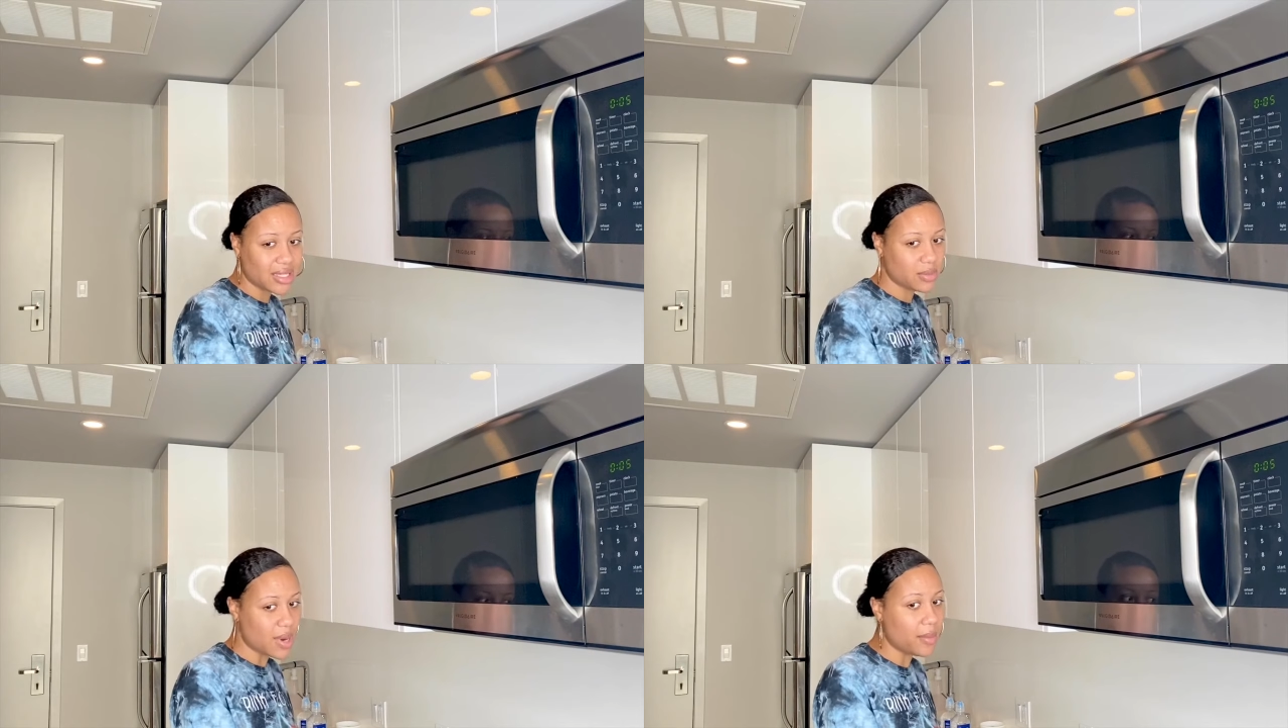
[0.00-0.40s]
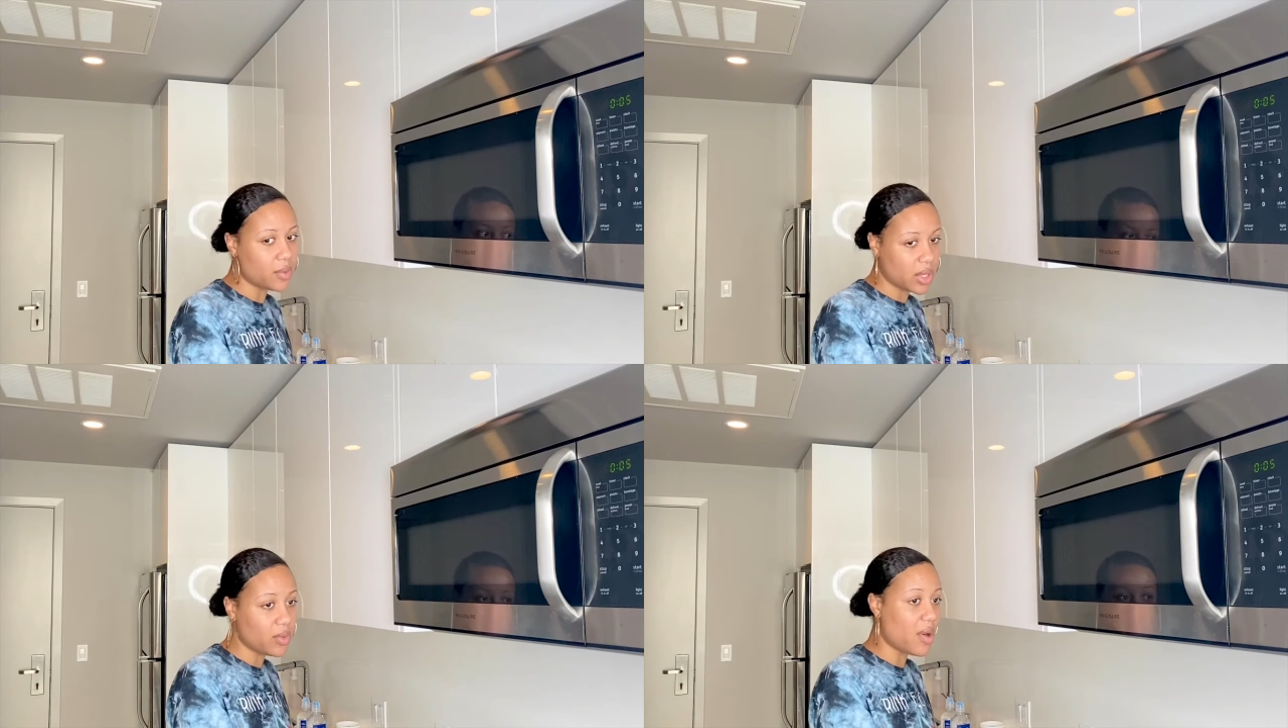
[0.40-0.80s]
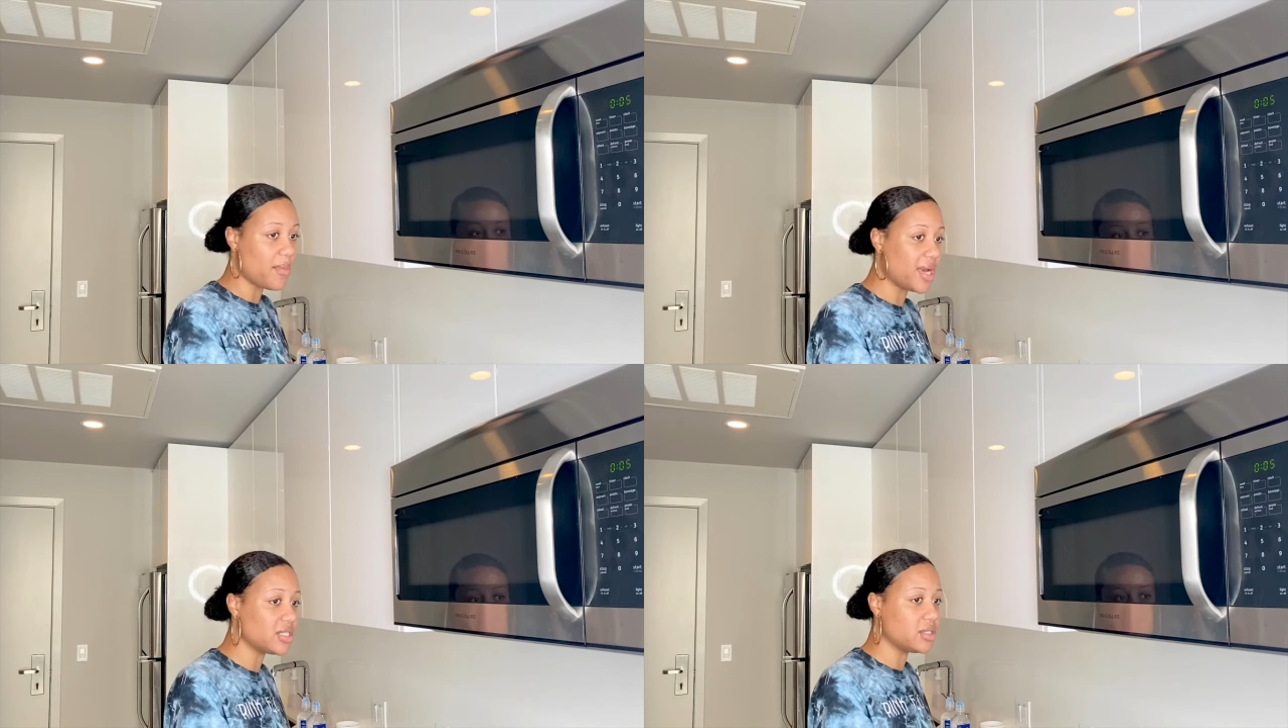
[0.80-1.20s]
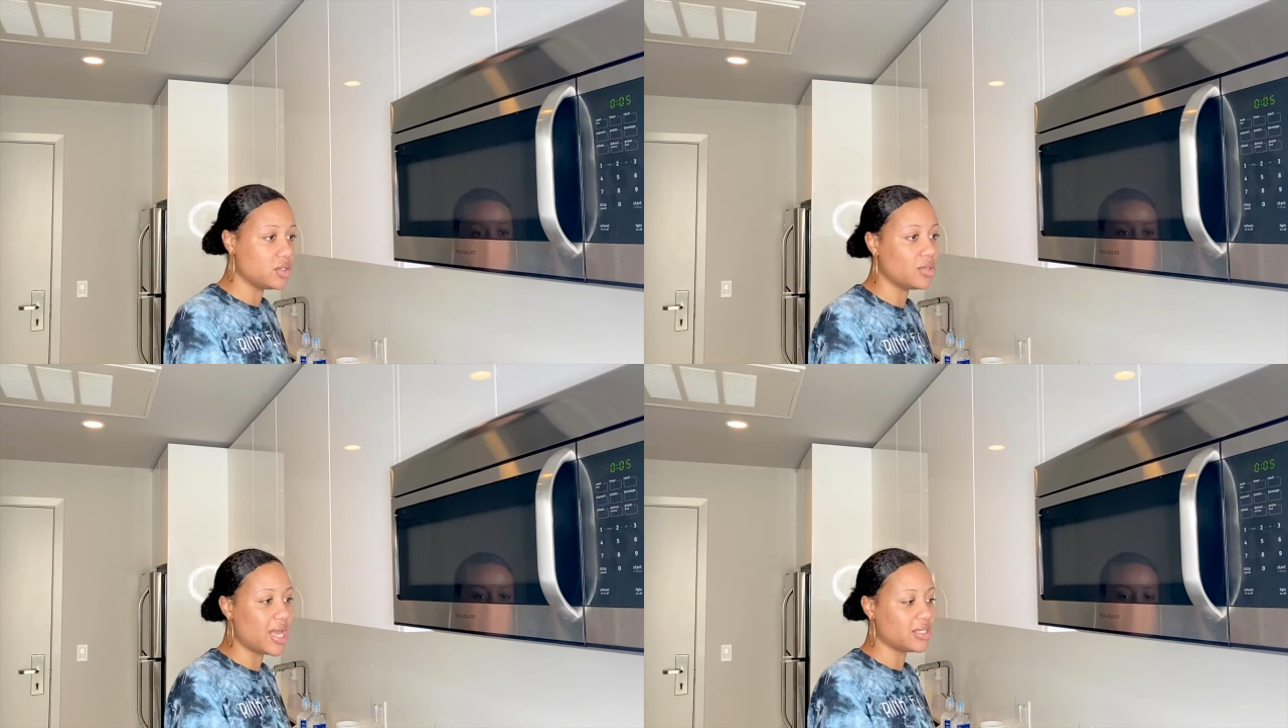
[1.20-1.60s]
It's probably really what I'm about to
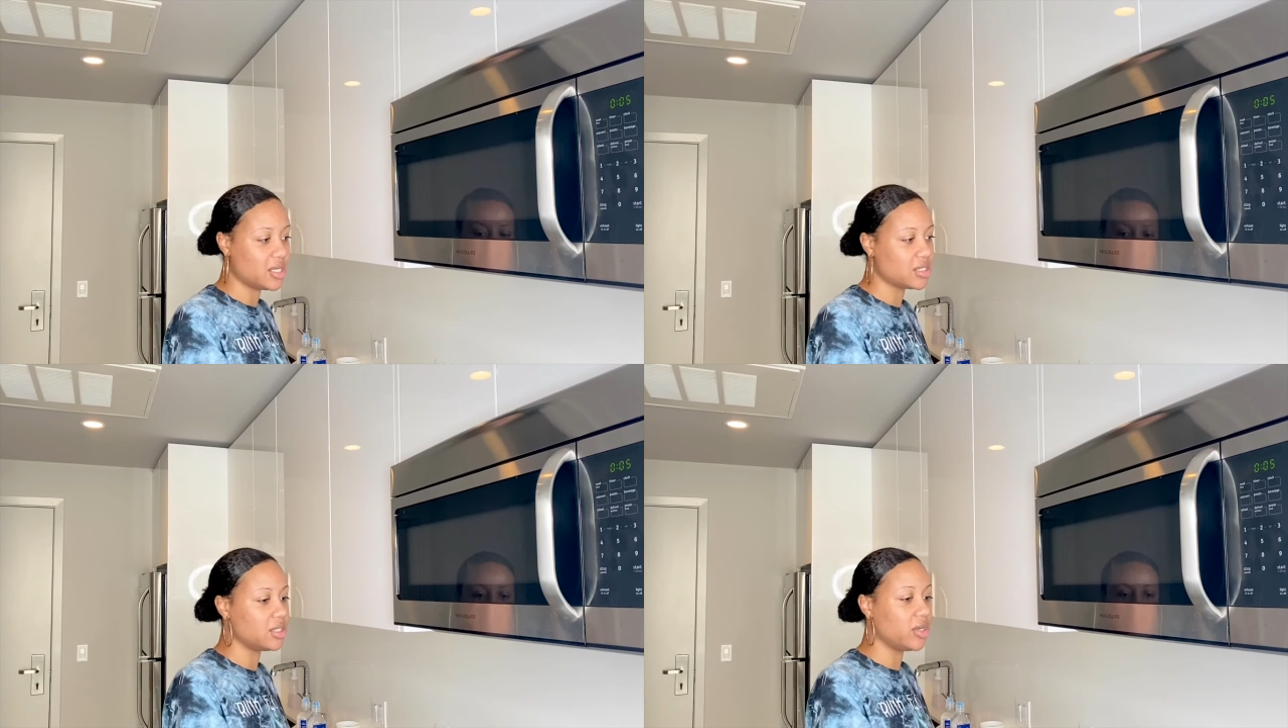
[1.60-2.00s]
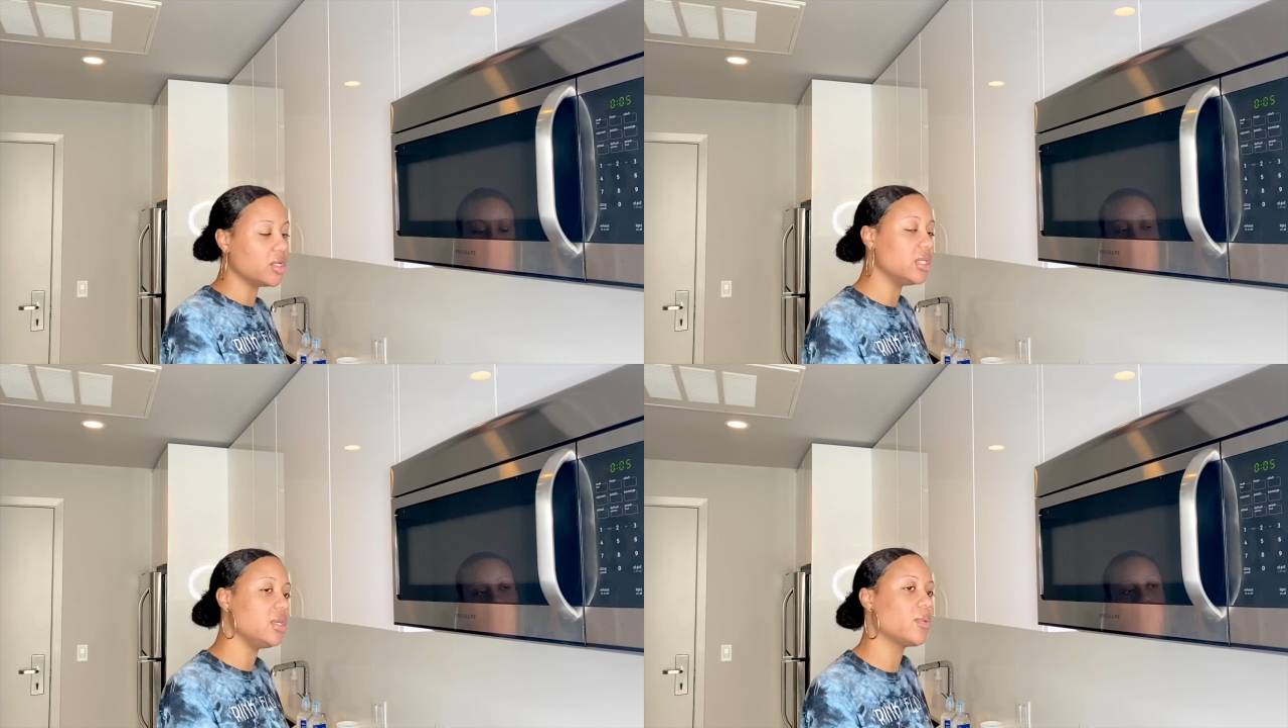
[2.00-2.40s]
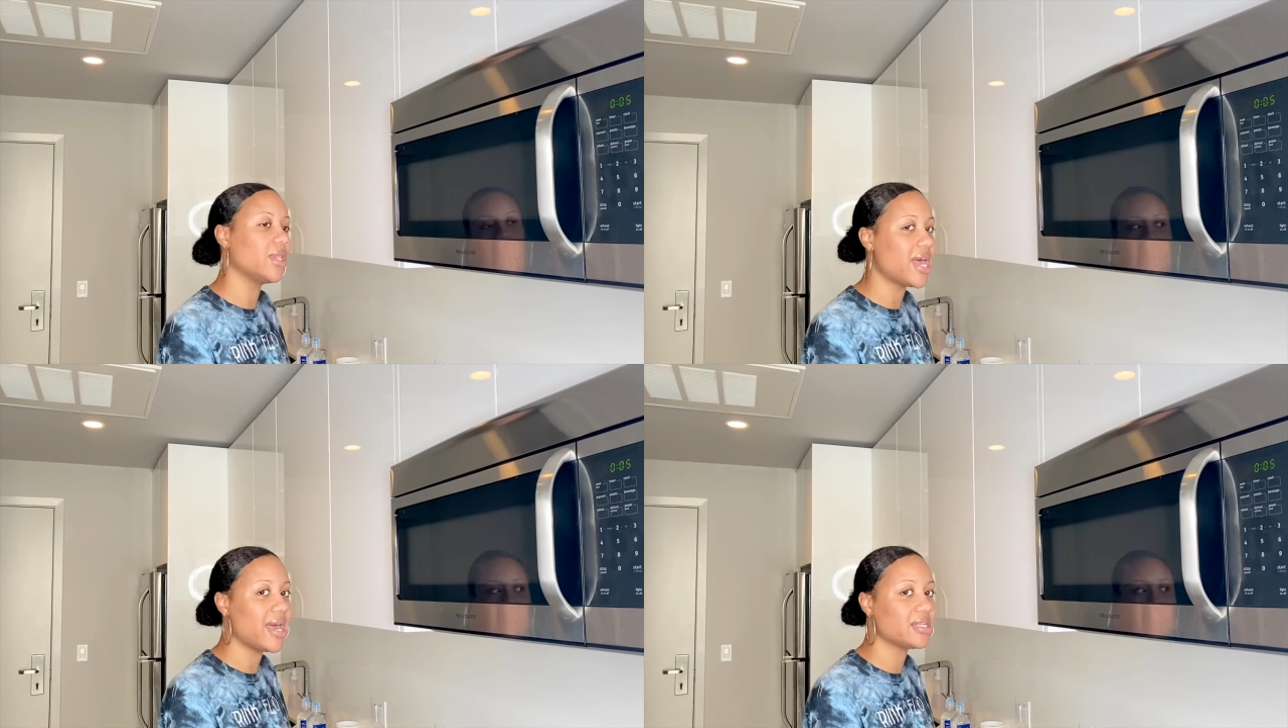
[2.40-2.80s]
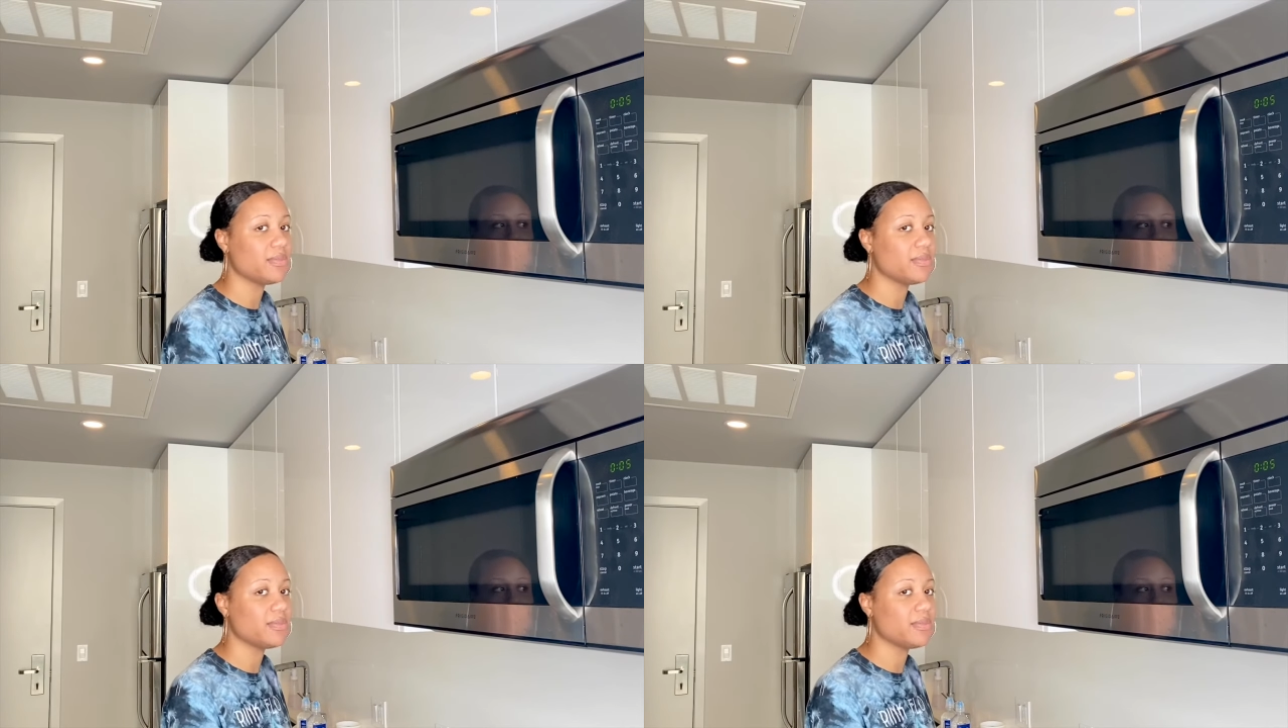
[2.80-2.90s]
do. Like just literally relax.